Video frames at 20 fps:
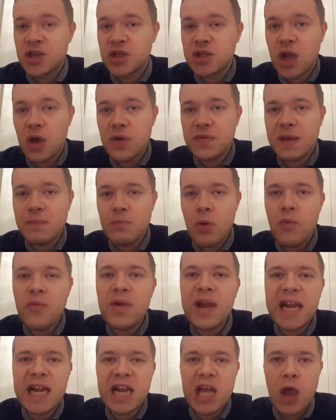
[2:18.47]
I just don't think
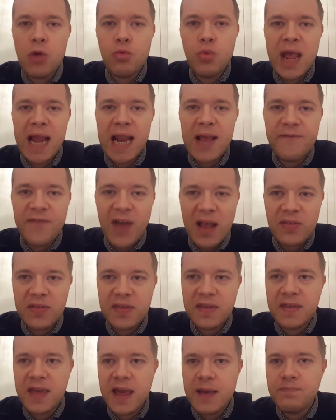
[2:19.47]
Mourinho really
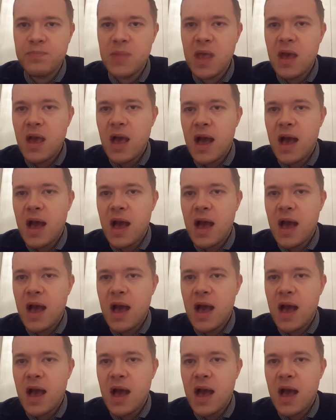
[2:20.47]
fancies him.